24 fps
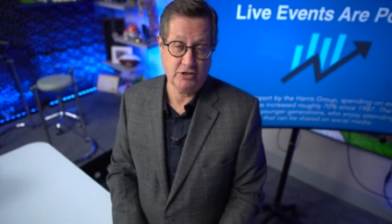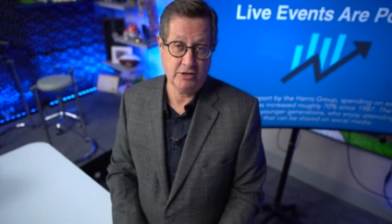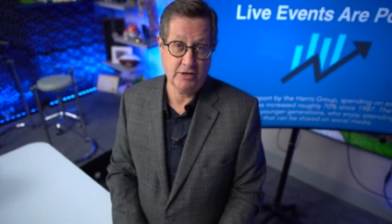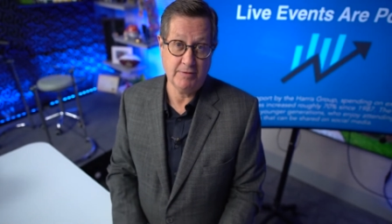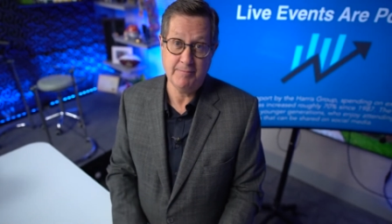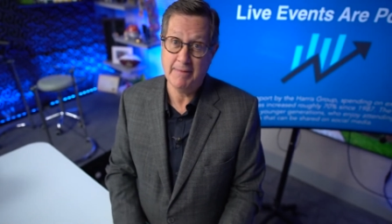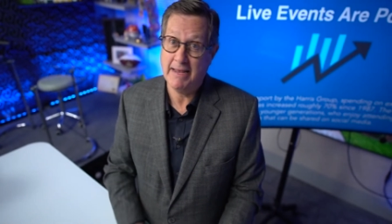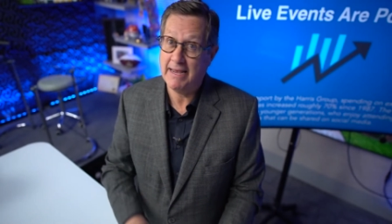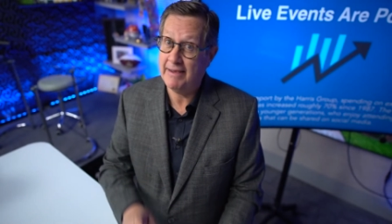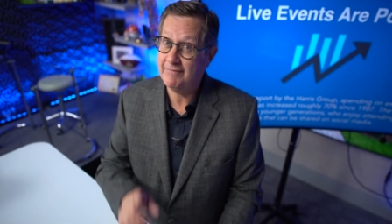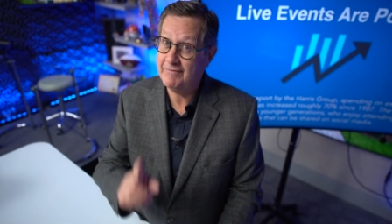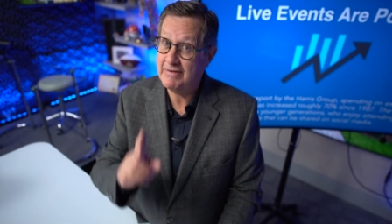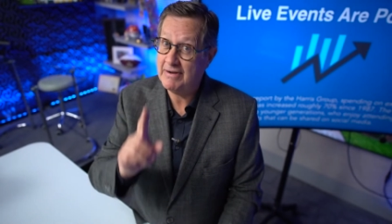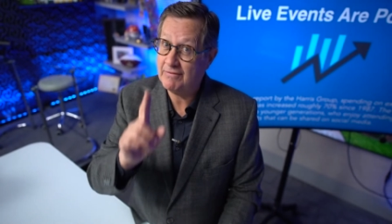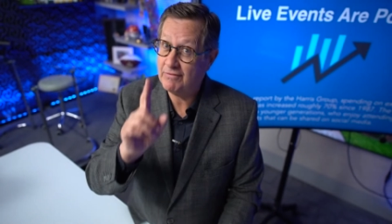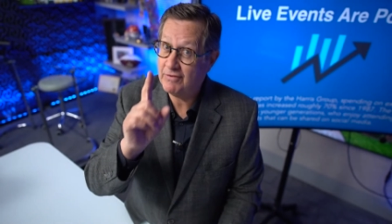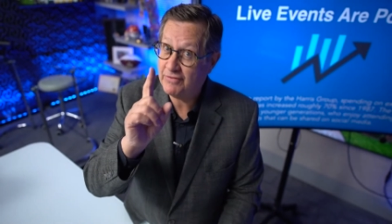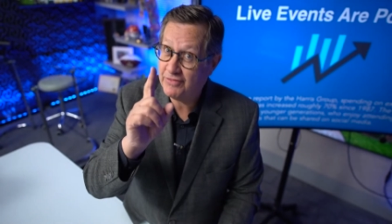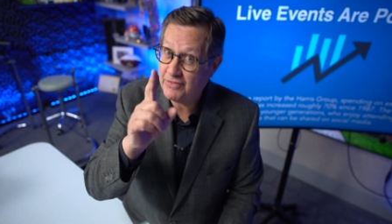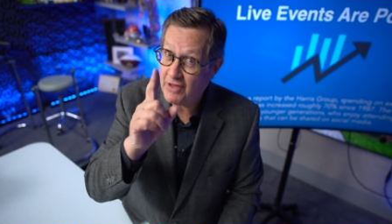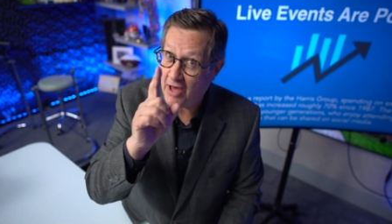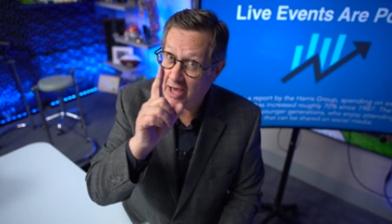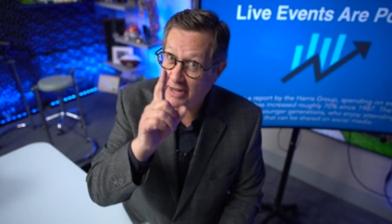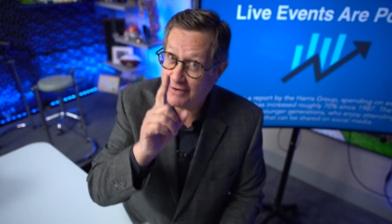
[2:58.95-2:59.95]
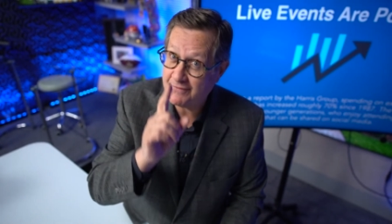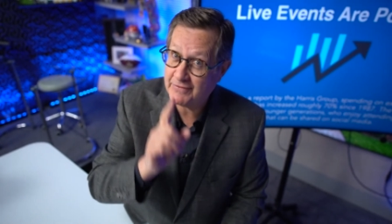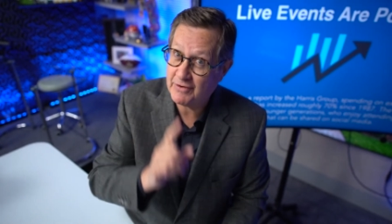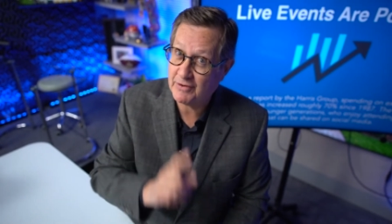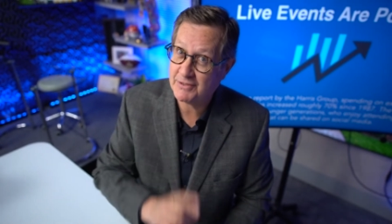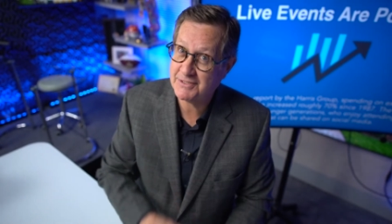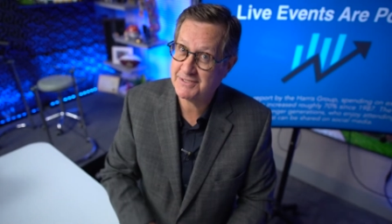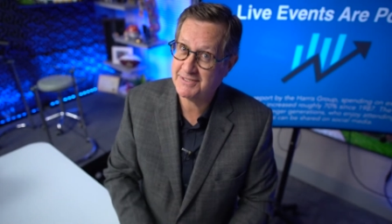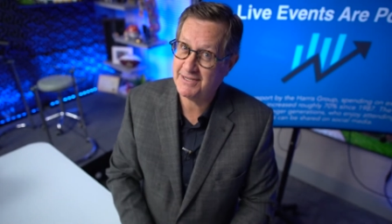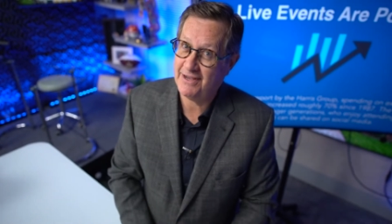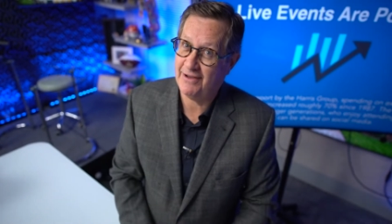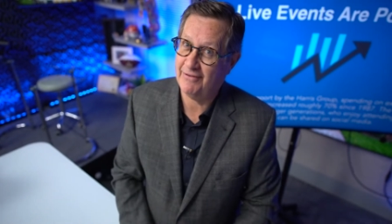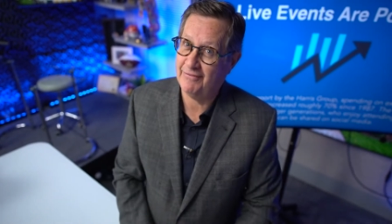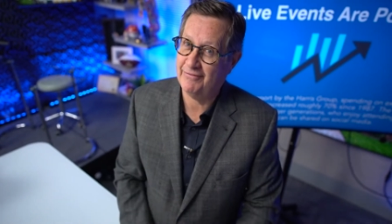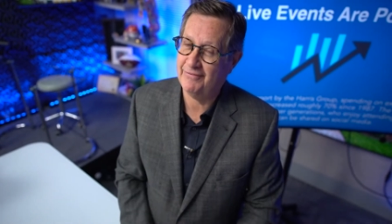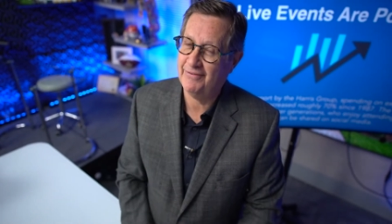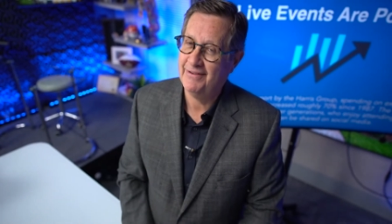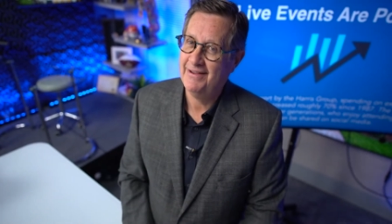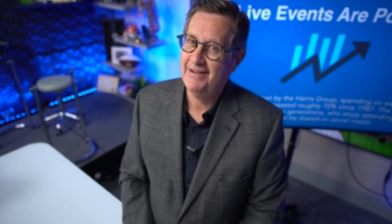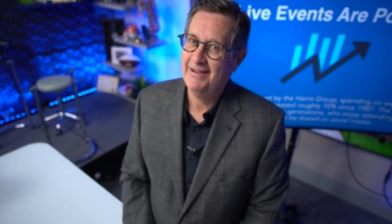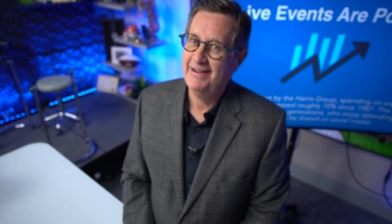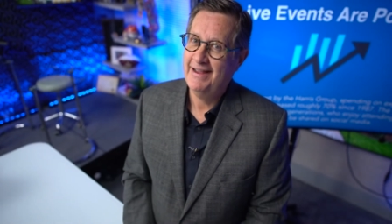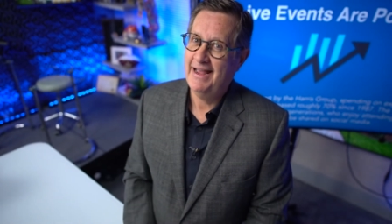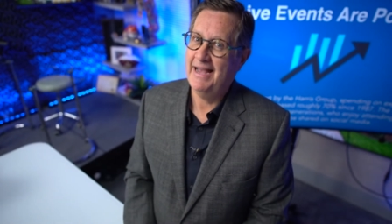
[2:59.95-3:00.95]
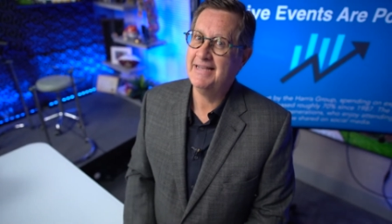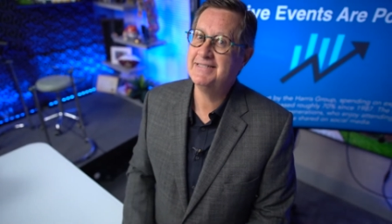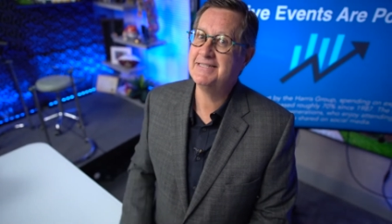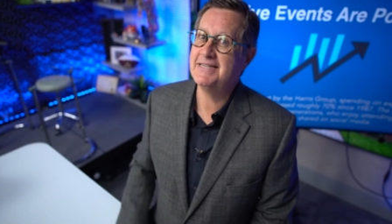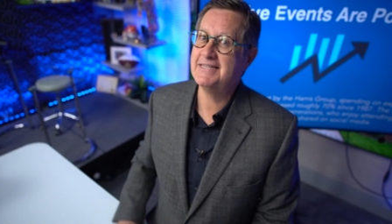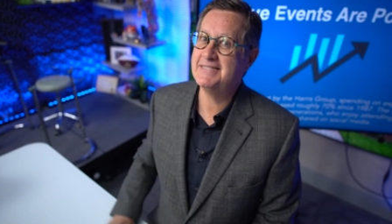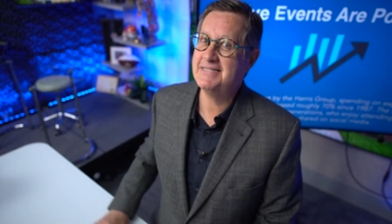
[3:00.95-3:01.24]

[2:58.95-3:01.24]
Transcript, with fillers: You may have never thought of yourself as a